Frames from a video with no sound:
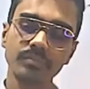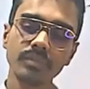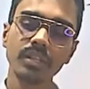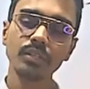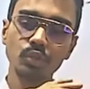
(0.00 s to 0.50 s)

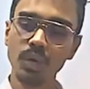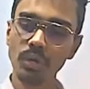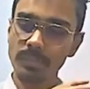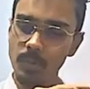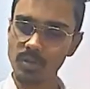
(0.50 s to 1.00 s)
throughout the
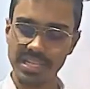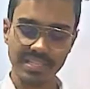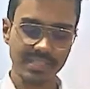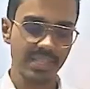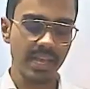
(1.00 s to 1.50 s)
process,
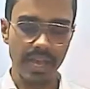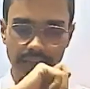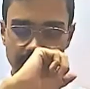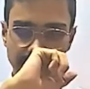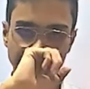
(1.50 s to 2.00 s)
and
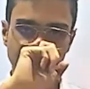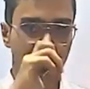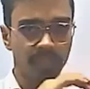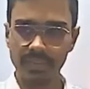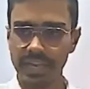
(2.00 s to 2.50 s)
we
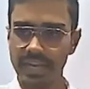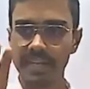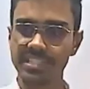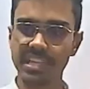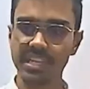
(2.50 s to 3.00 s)
can get a
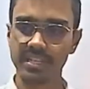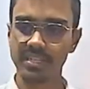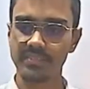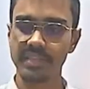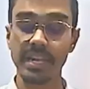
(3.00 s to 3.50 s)
sheet. We
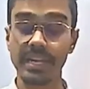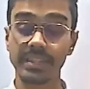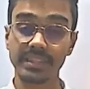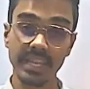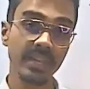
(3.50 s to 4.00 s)
can get a
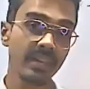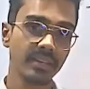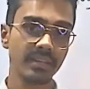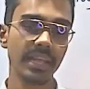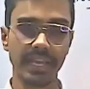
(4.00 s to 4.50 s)
thin
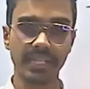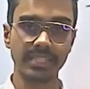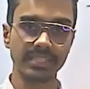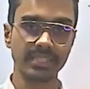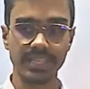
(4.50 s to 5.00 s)
layer that
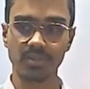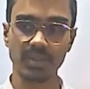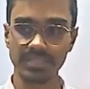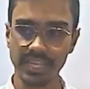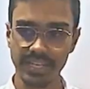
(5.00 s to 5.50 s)
is called a
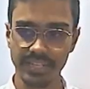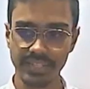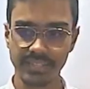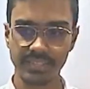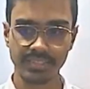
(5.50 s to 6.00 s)
sheet.
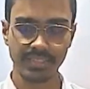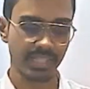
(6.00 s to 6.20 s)
Is that